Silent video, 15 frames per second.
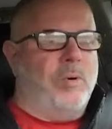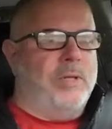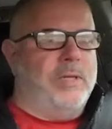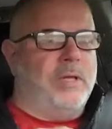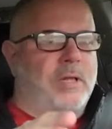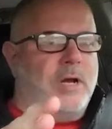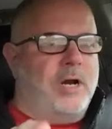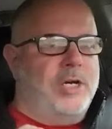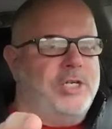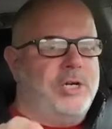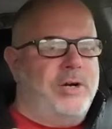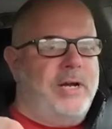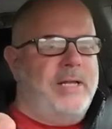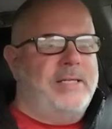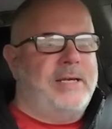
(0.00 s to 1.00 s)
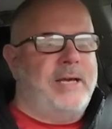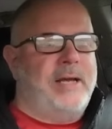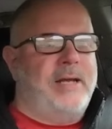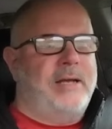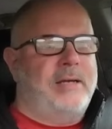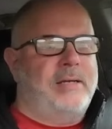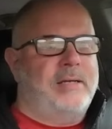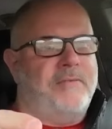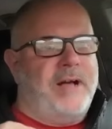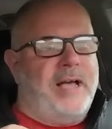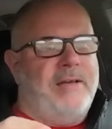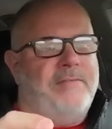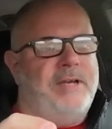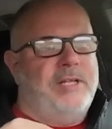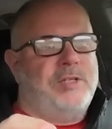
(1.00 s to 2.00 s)
With the larger antenna,
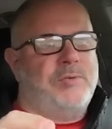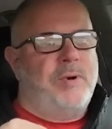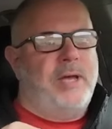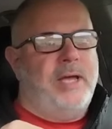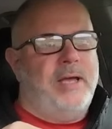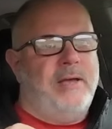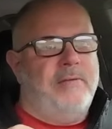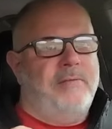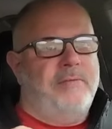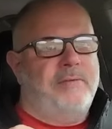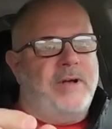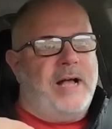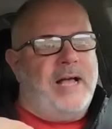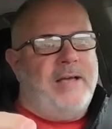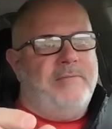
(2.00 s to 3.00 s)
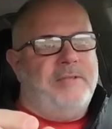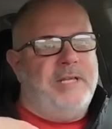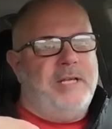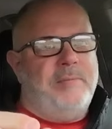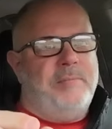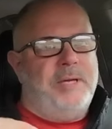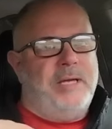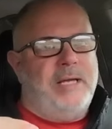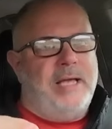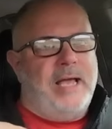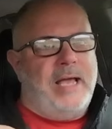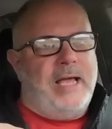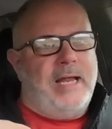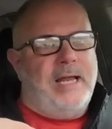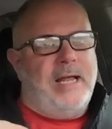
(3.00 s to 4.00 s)
5/8 wave, 5 dB
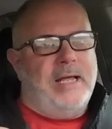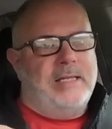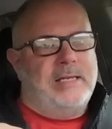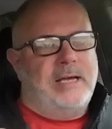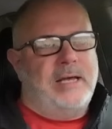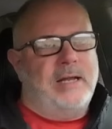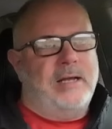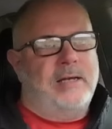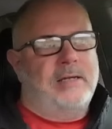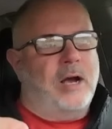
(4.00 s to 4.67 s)
gain antenna,